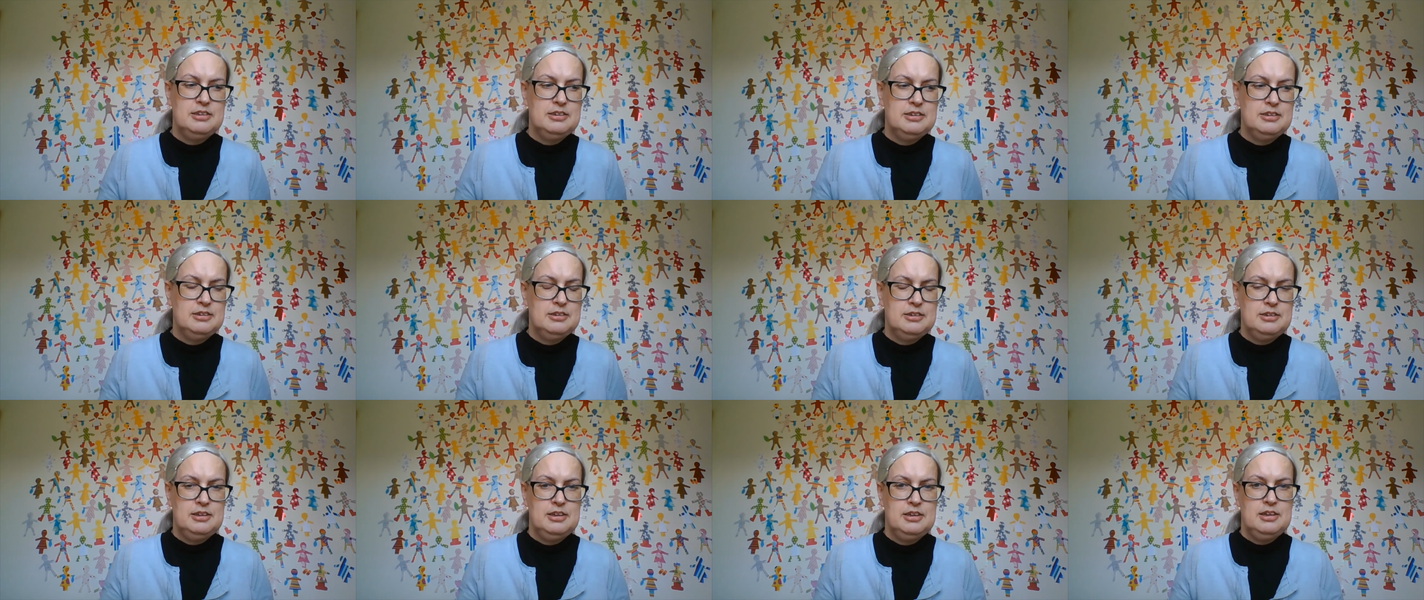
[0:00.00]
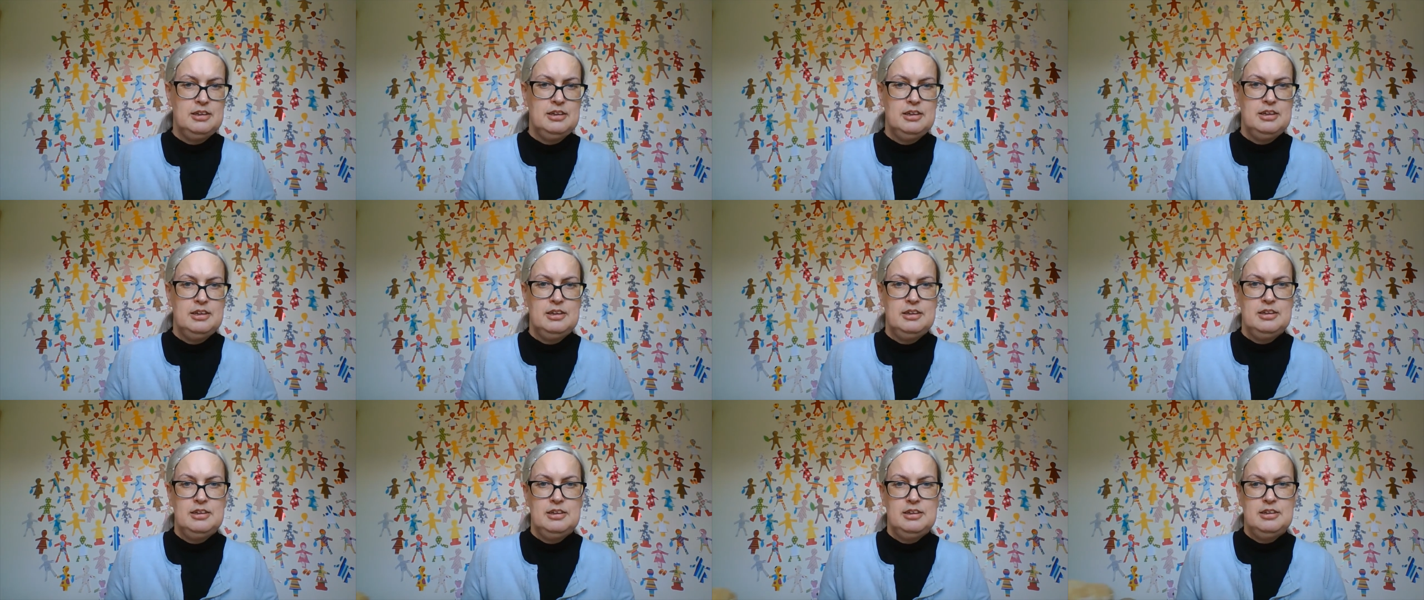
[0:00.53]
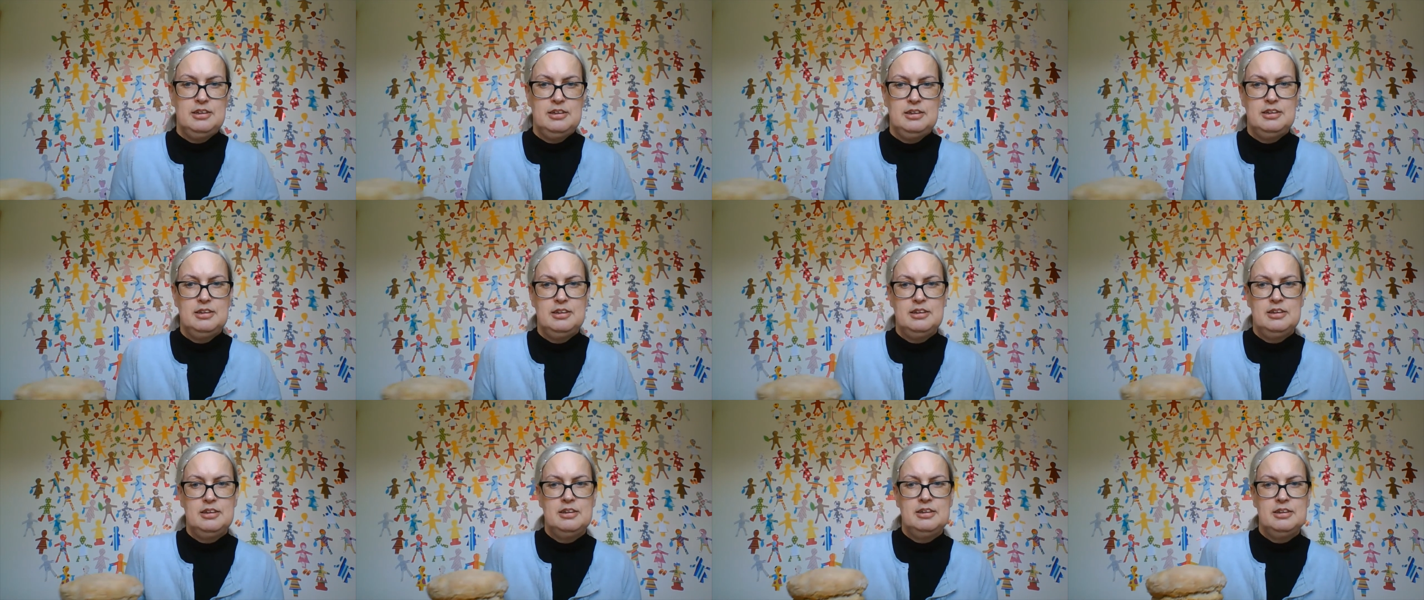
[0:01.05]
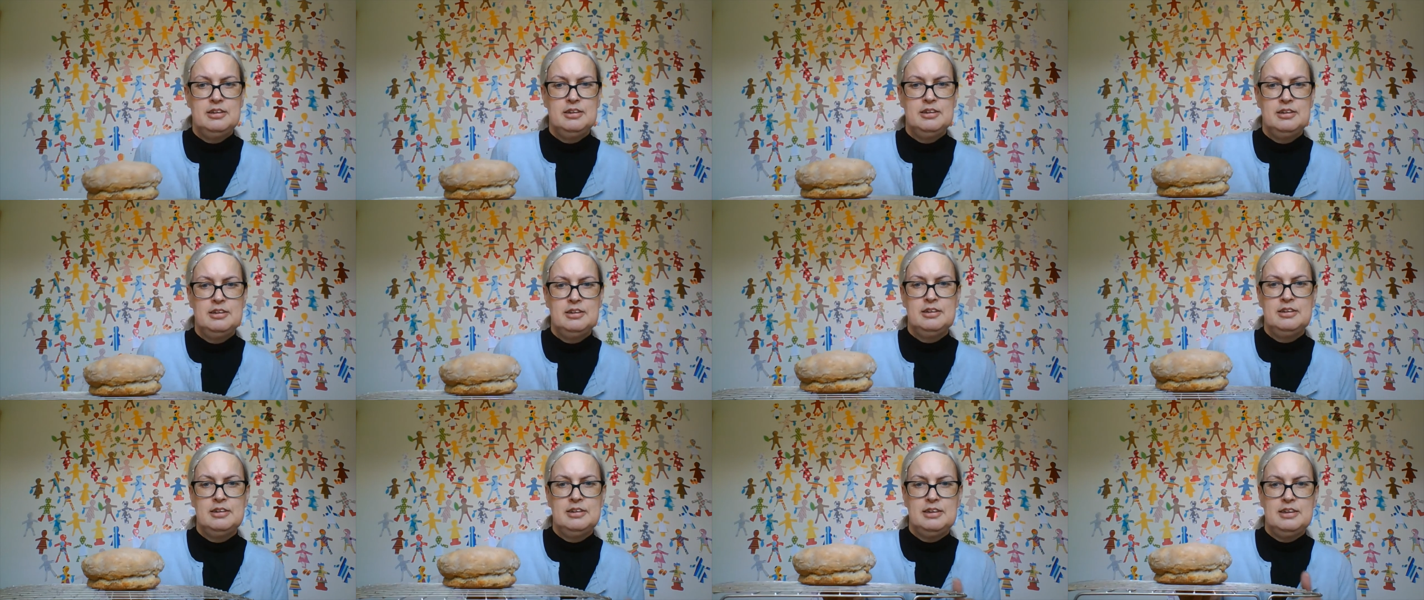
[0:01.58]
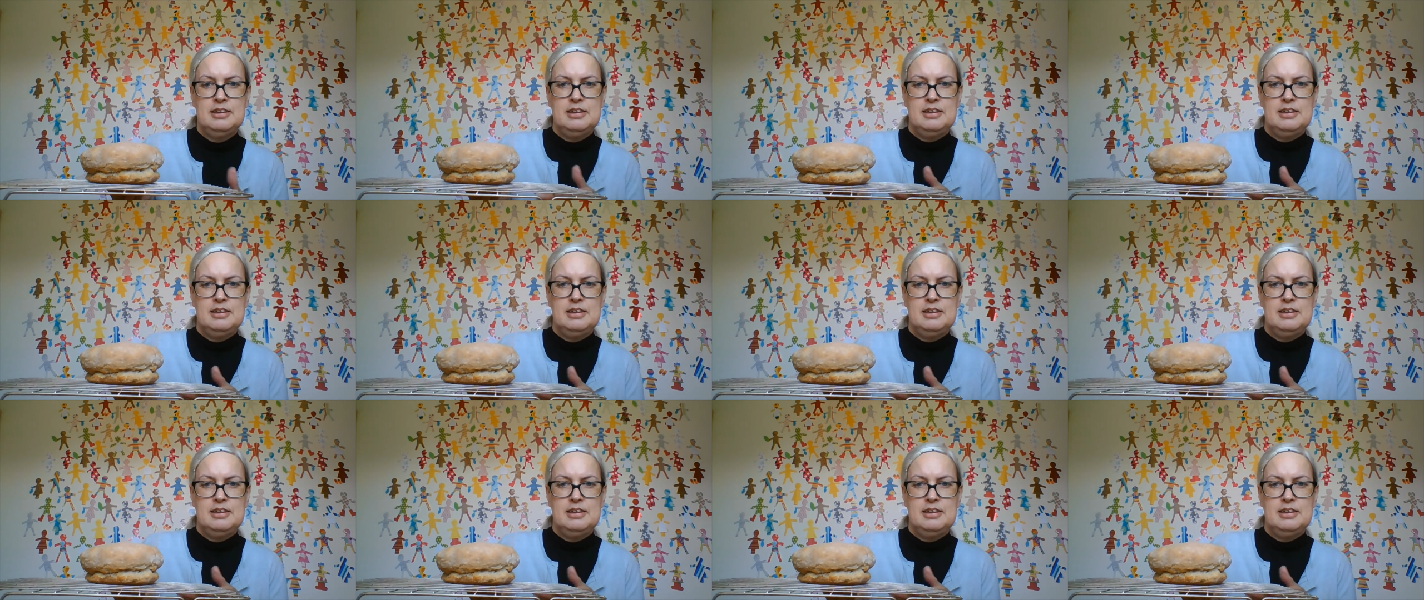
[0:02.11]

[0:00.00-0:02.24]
(silence)